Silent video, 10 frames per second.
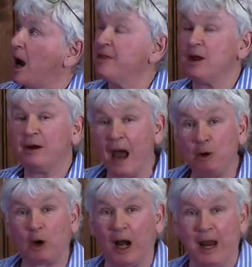And they're
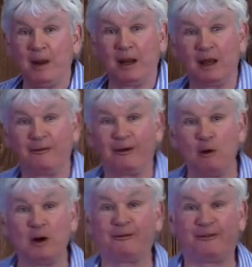now claiming they
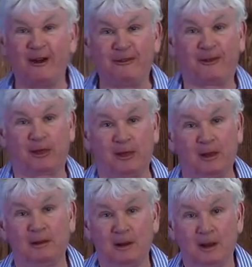found a fifth
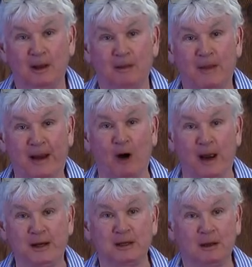
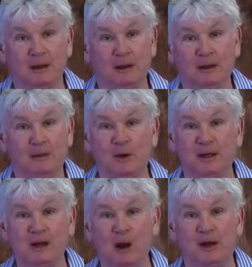micrite, which,
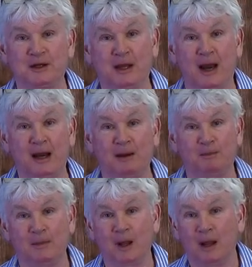you know, it's getting
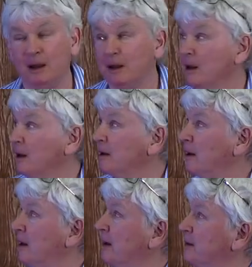
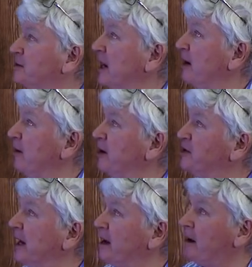sillier and
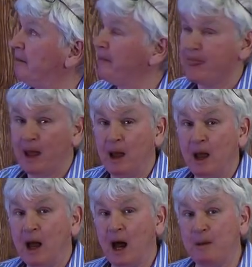sillier.
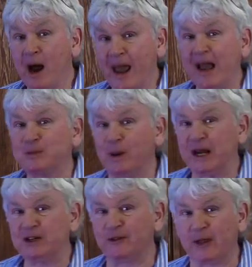And my
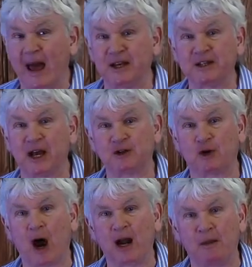explanation for that is I
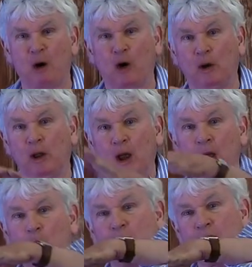tried a model
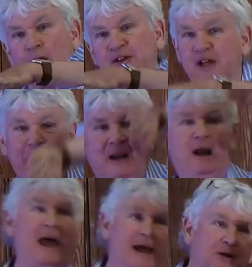where you had dipping
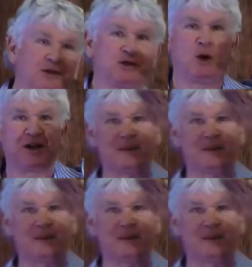layers doing